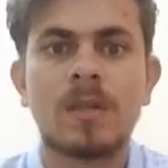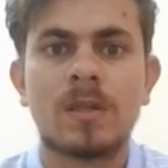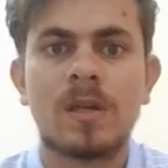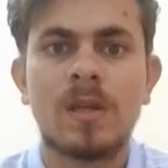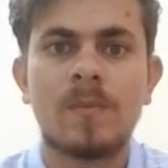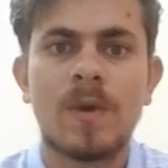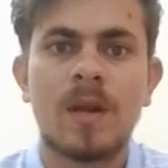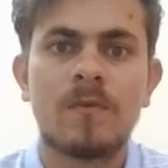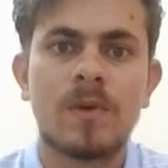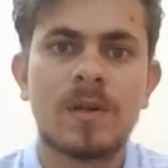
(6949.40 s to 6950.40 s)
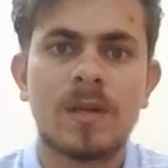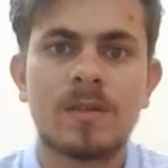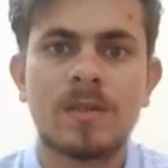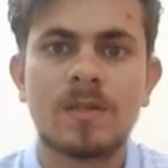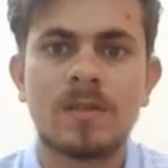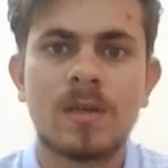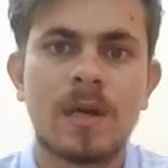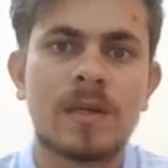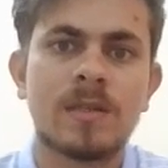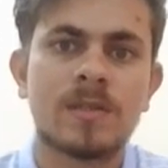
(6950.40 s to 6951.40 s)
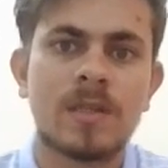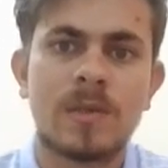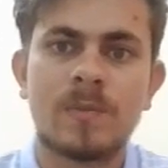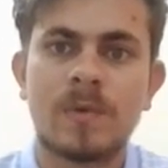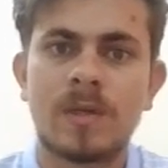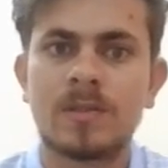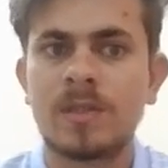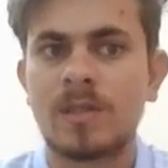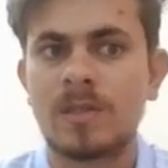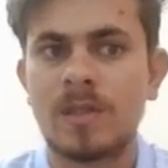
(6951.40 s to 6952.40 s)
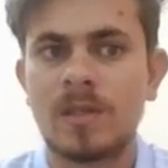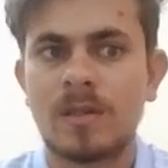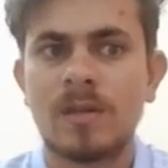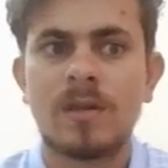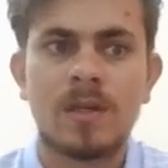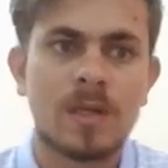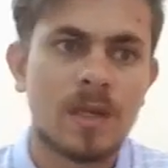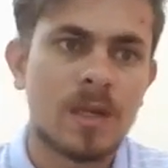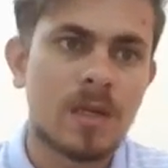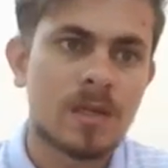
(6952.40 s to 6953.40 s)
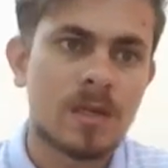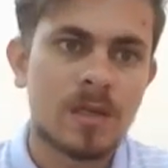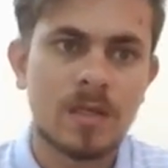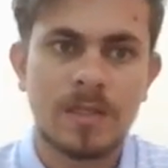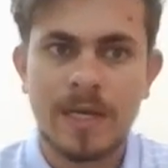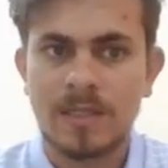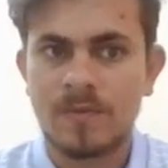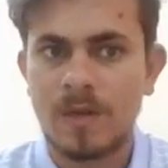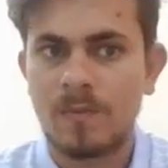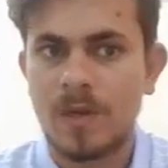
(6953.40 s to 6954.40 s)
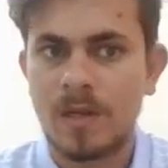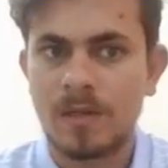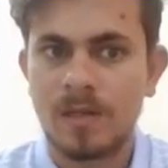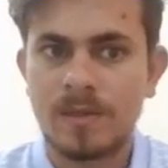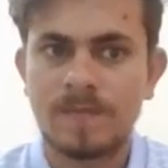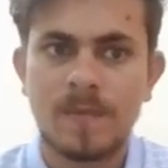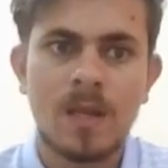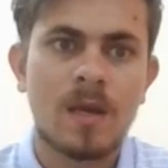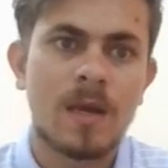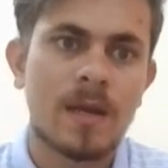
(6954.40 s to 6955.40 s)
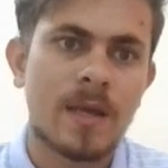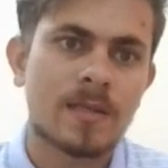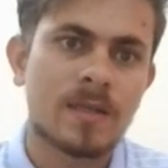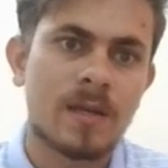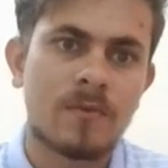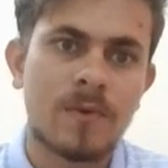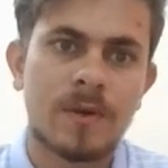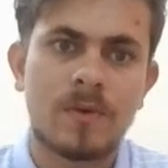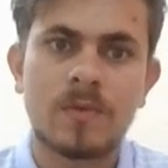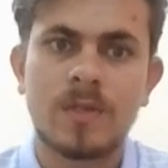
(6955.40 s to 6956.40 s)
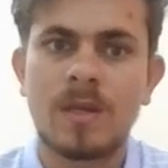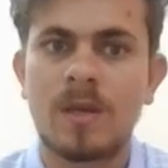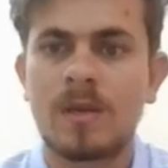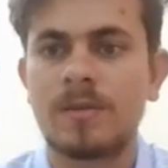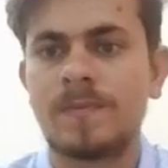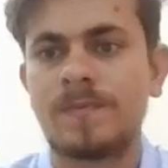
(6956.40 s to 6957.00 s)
The three main witnesses against him are Sergeant Taylor, his ex-wife Brenda, and ex-girlfriend Rosanna.